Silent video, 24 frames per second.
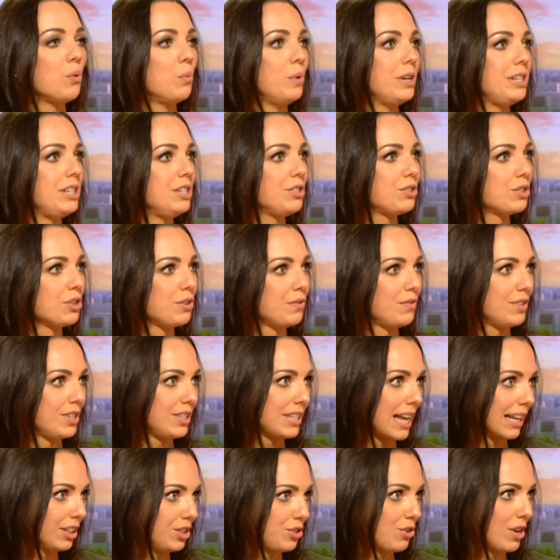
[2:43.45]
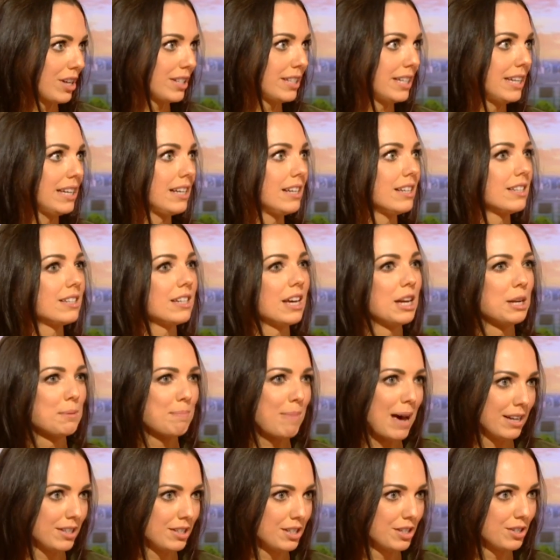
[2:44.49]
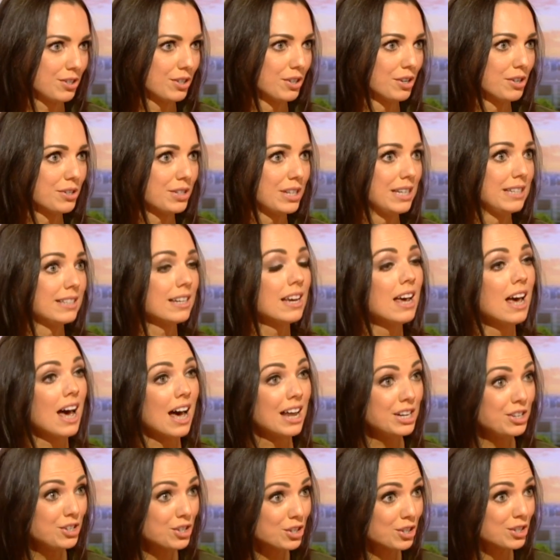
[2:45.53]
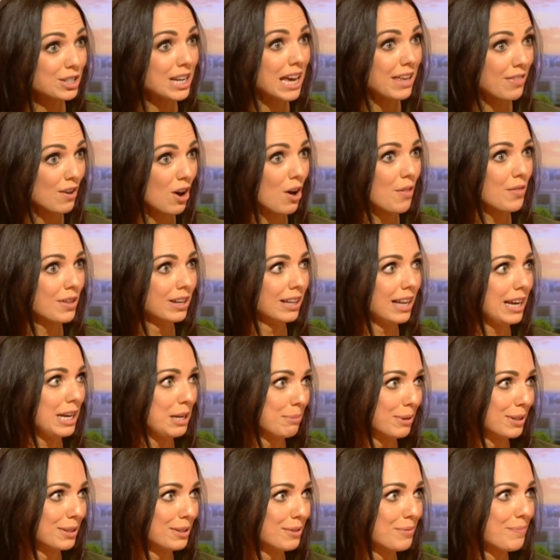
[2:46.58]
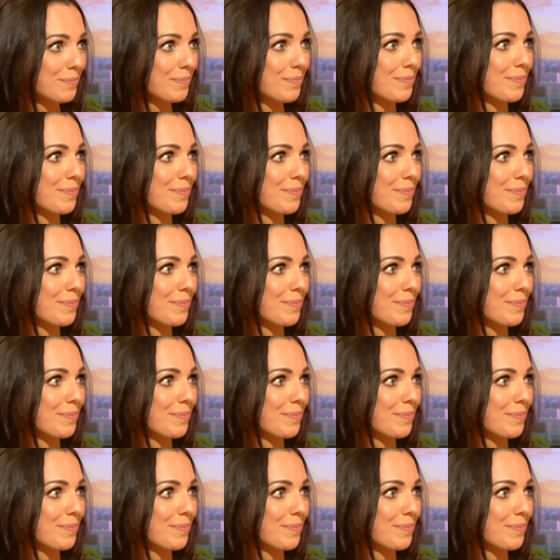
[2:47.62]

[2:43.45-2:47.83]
which is good for salad dressings and pasta sauces. And it does say that on the label.